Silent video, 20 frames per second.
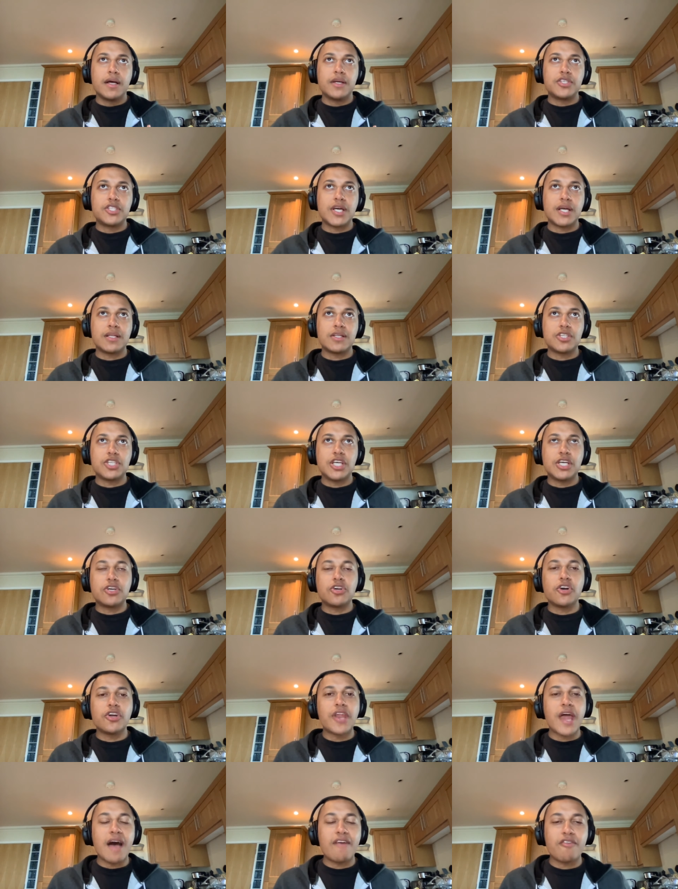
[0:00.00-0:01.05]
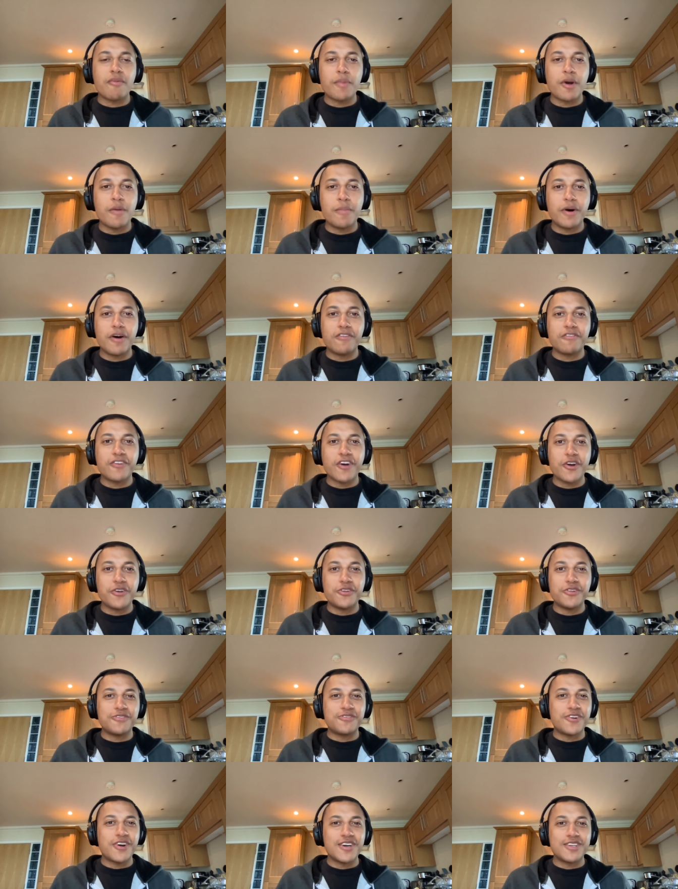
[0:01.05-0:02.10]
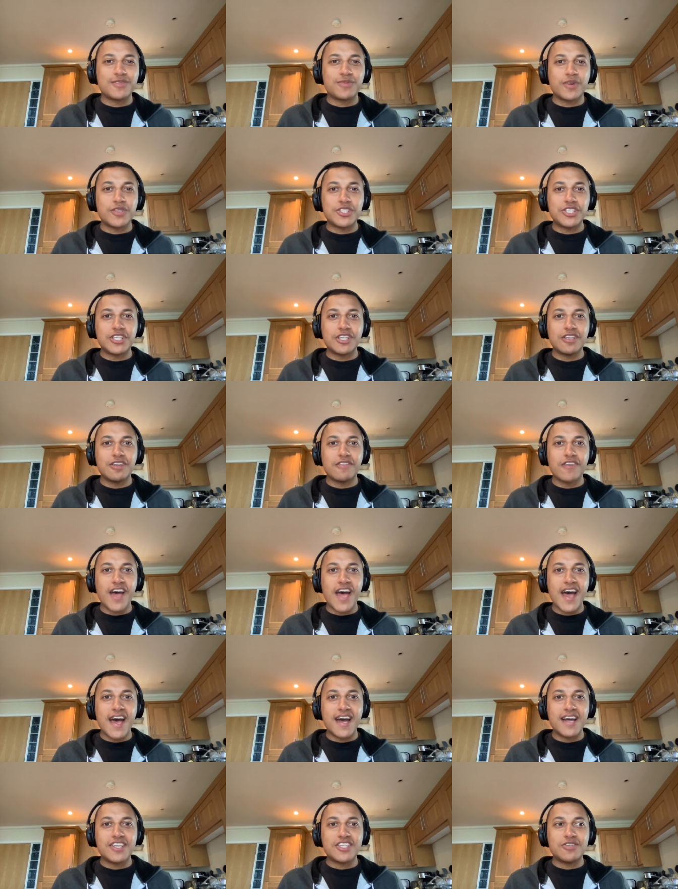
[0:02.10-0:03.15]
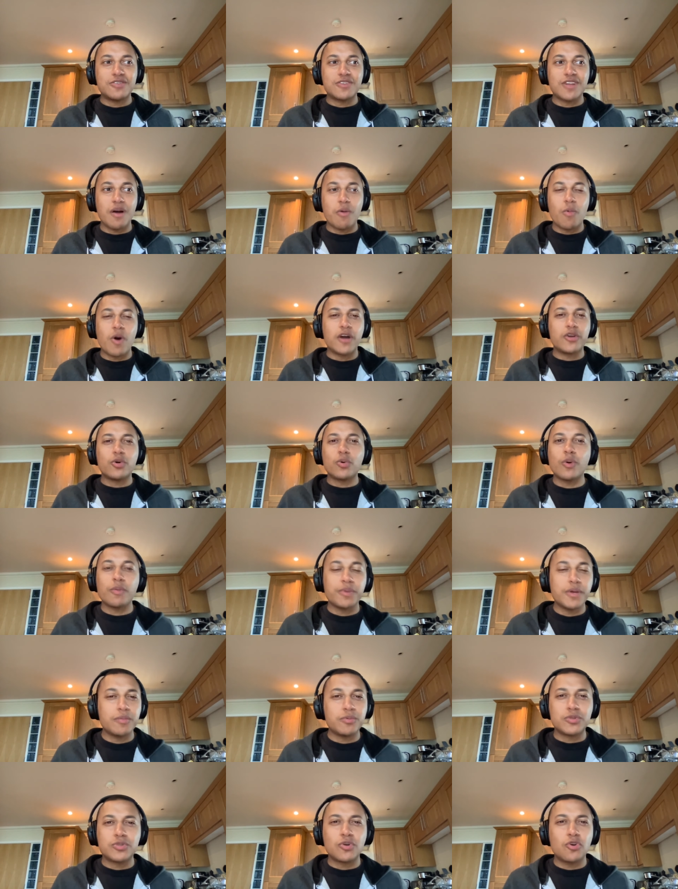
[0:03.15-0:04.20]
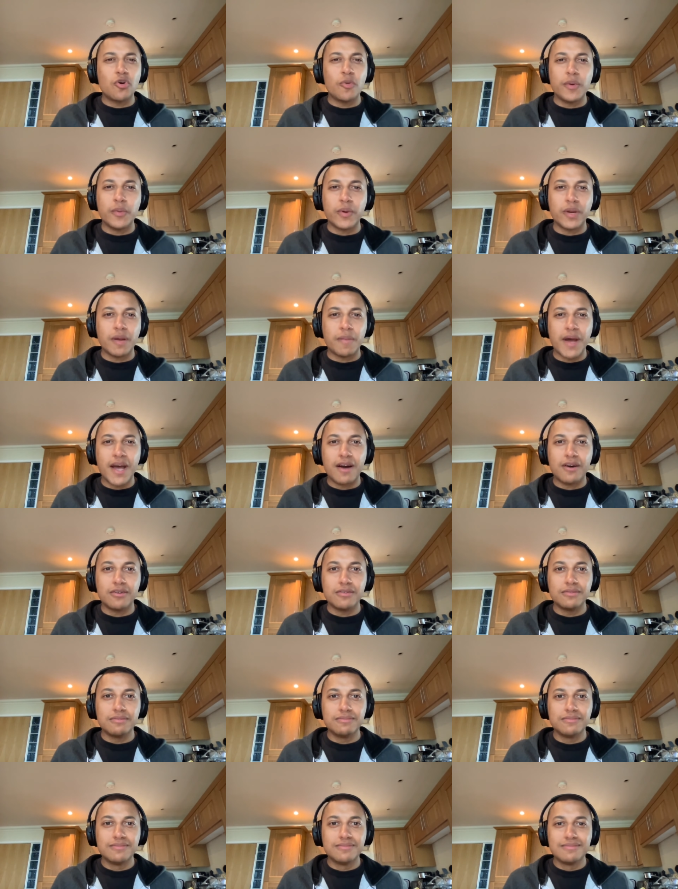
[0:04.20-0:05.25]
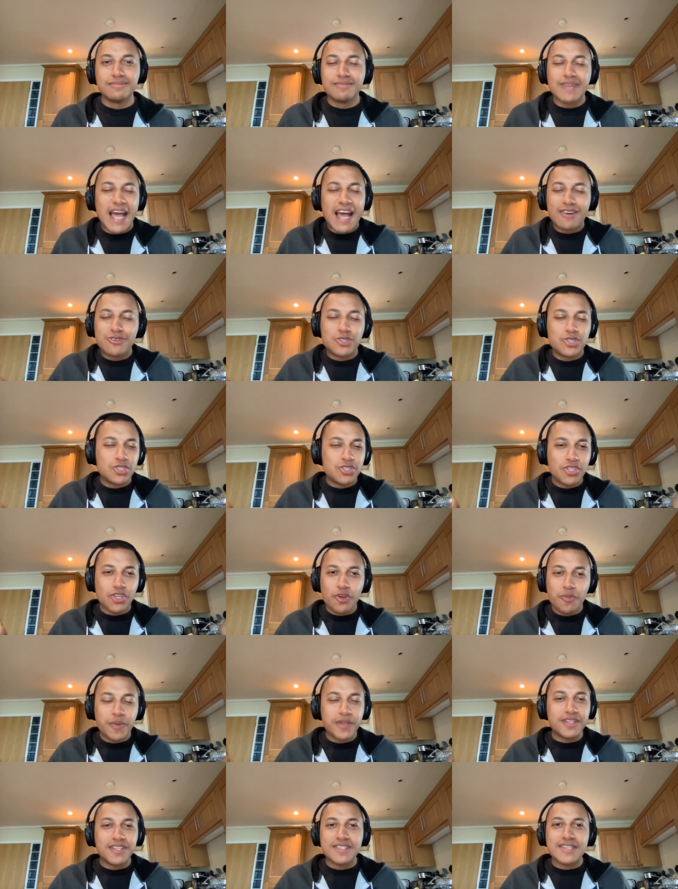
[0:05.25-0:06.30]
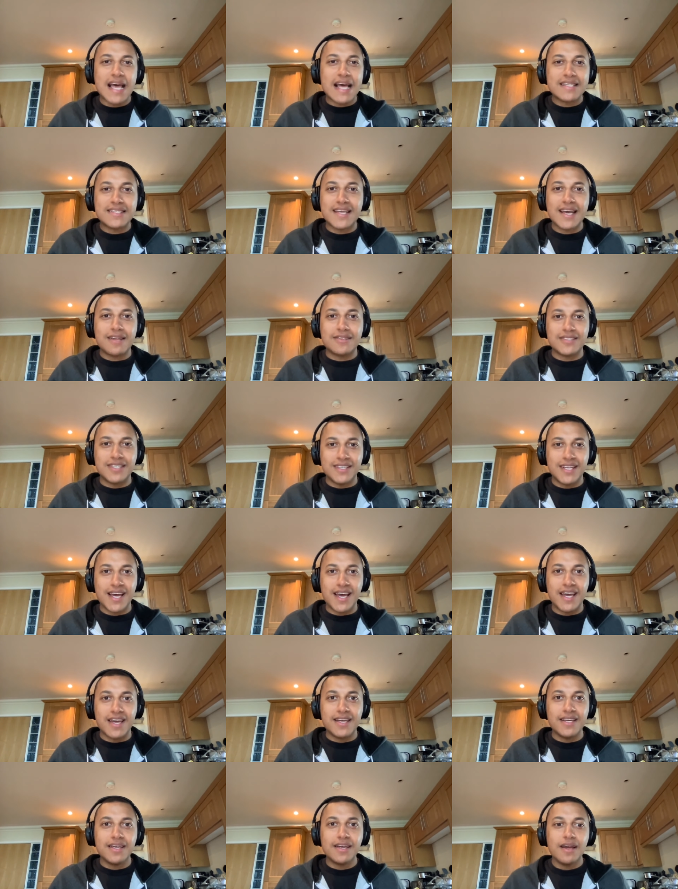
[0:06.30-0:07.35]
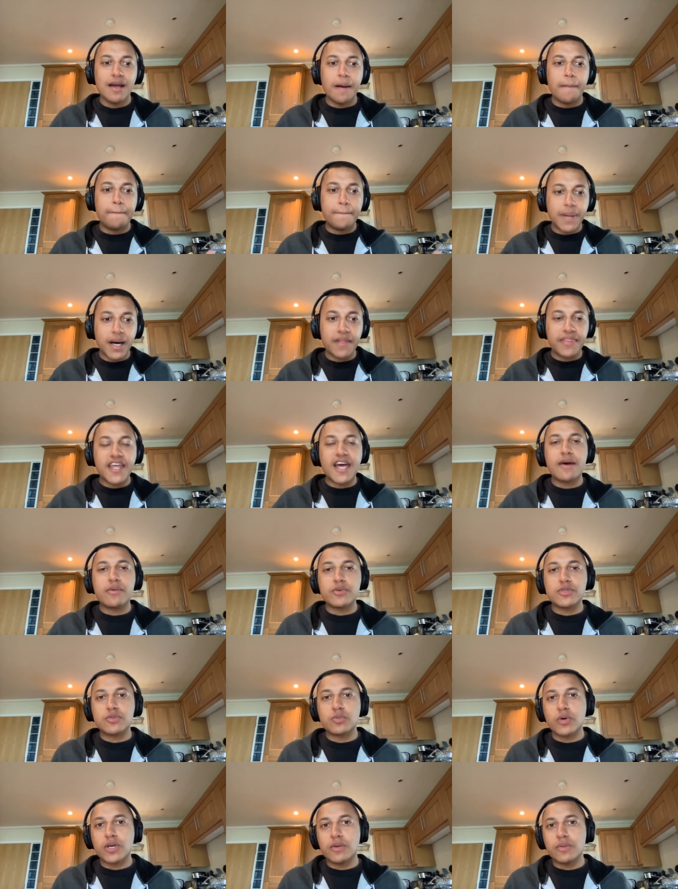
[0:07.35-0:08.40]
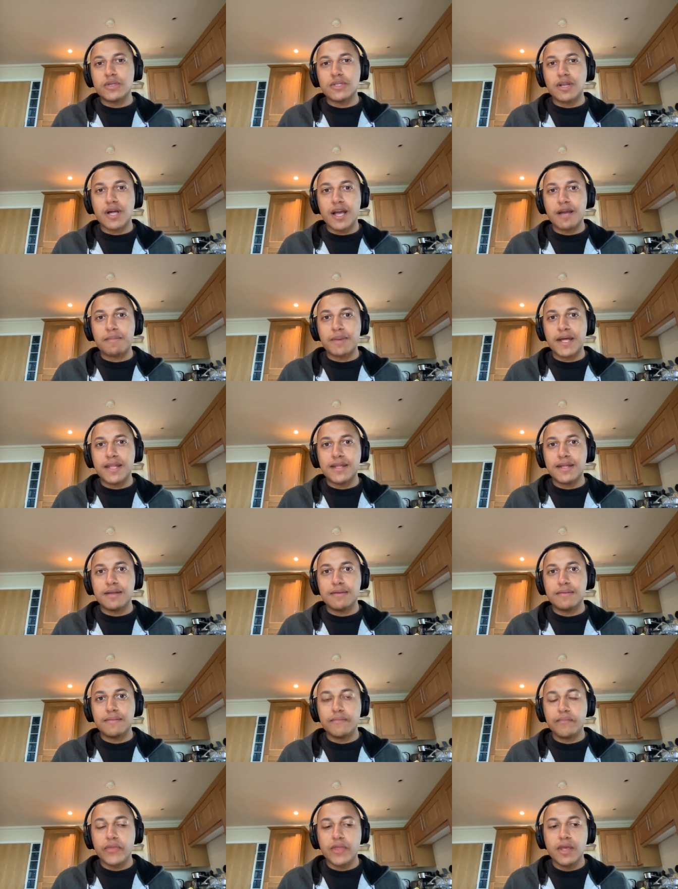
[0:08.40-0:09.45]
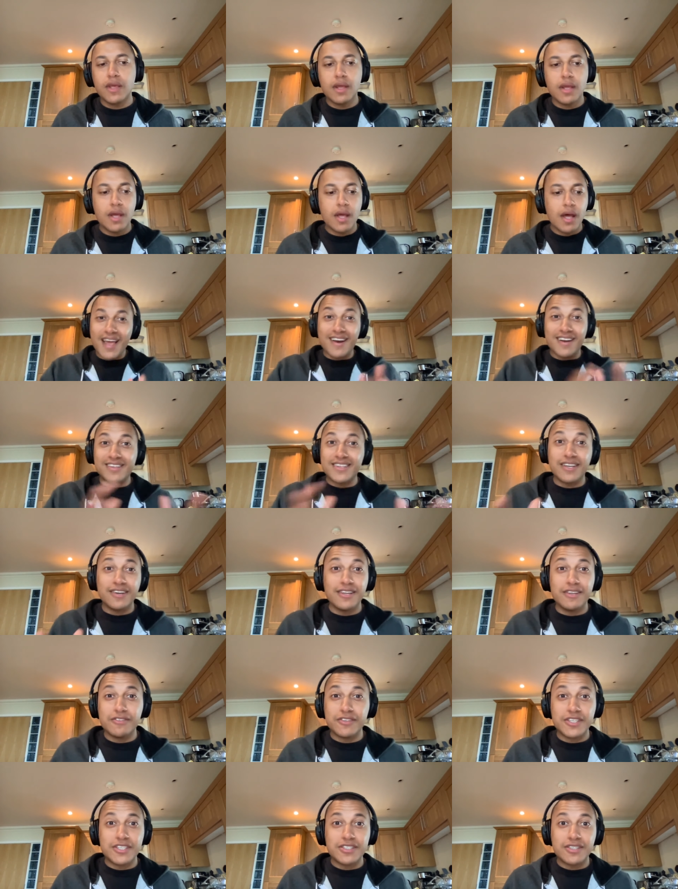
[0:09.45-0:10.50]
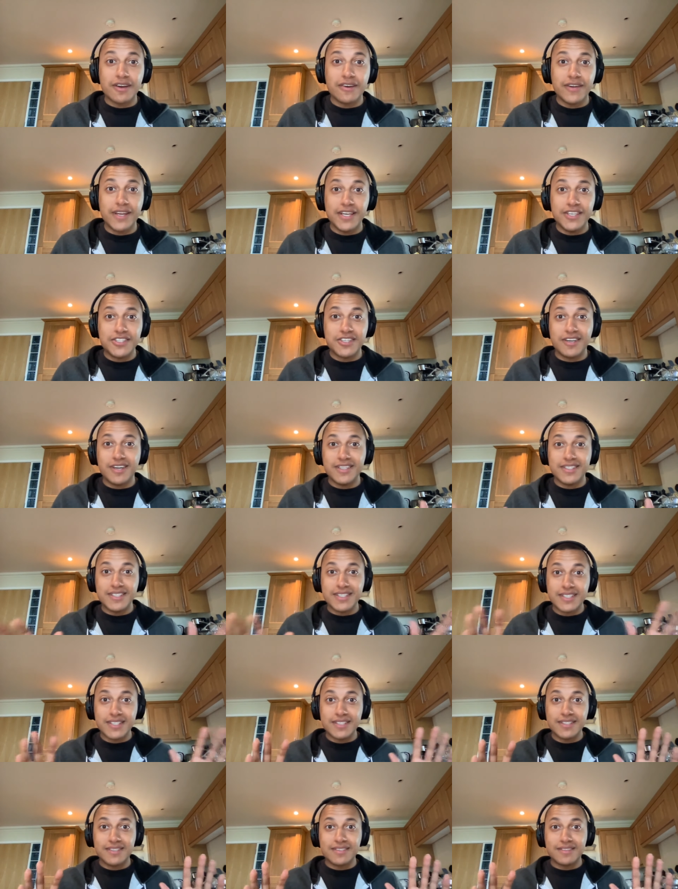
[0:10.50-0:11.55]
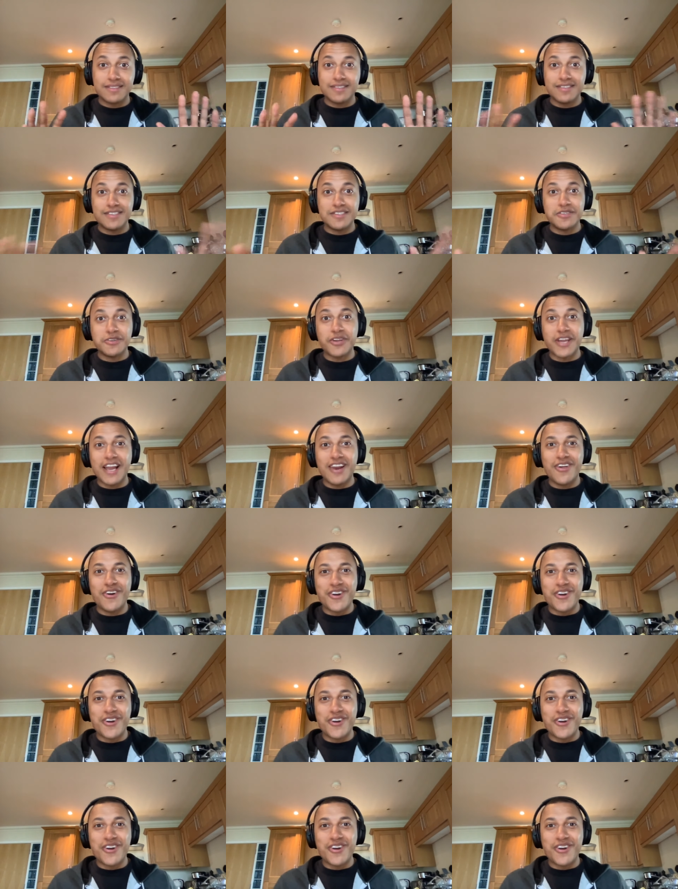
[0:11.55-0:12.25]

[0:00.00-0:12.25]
she had she could have a mobile phone, the first one she could have had, she was like, why do I want people to call me when I'm out? How stupid does that sound today? But that was what it was like back then. And I don't live in the Stone Age, guys. This is this is not that